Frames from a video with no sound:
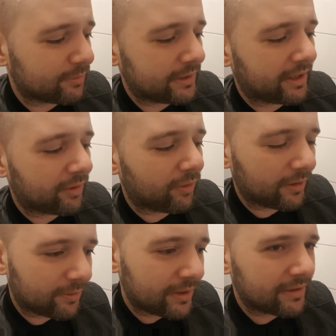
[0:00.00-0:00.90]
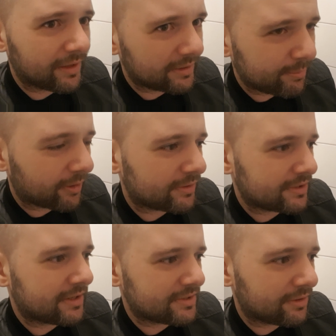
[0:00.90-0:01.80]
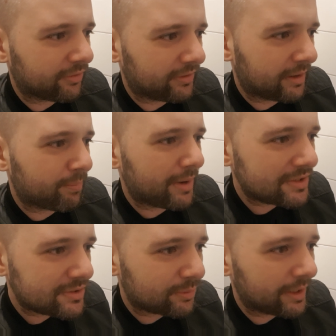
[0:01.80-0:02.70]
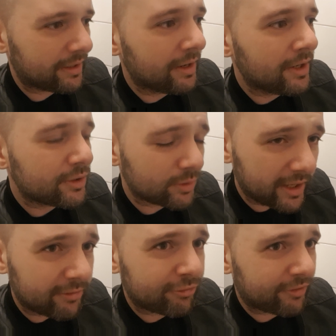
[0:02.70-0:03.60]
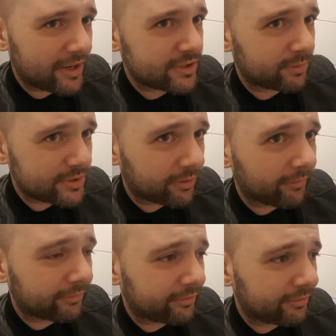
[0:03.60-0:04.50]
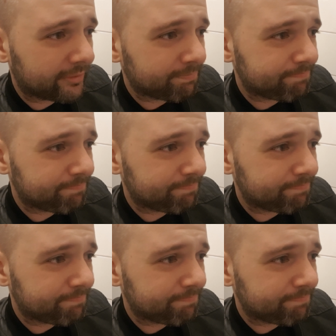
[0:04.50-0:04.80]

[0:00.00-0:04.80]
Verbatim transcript: we can all agree that democracy is not the best way to get fast results,